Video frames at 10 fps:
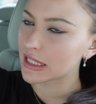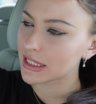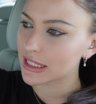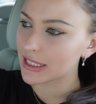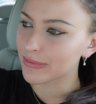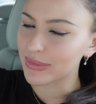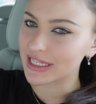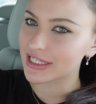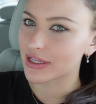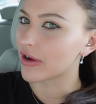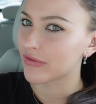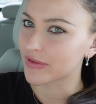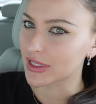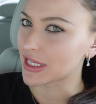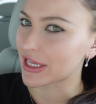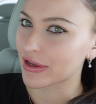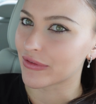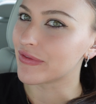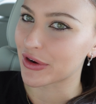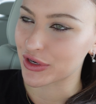in the midst of feeling
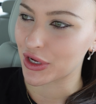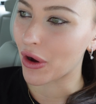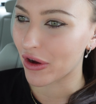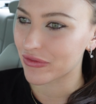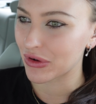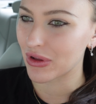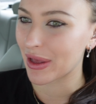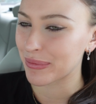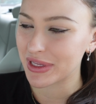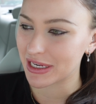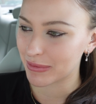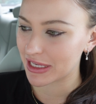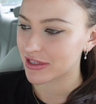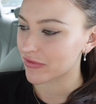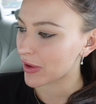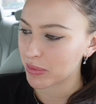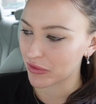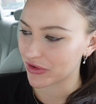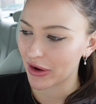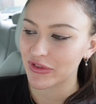very awful and beating myself up
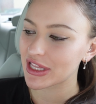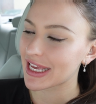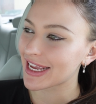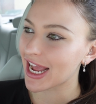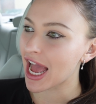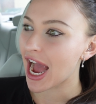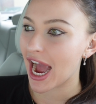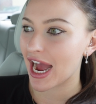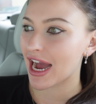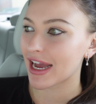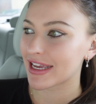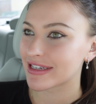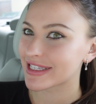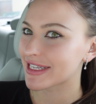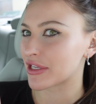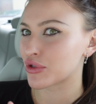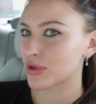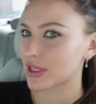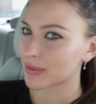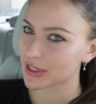over everything, I
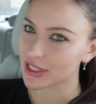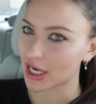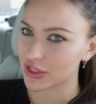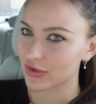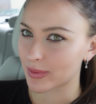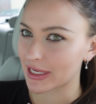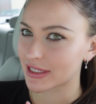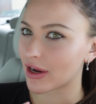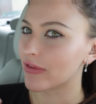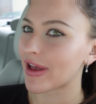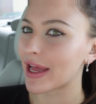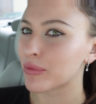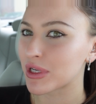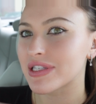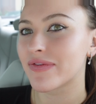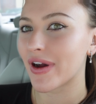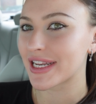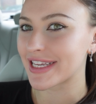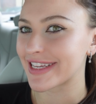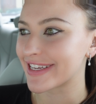scheduled a massage for myself. And what's
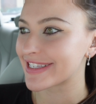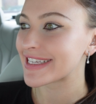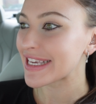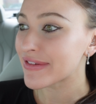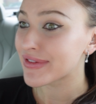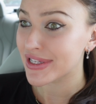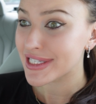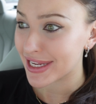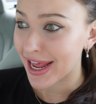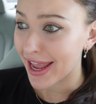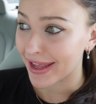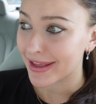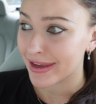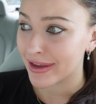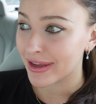funny is even today,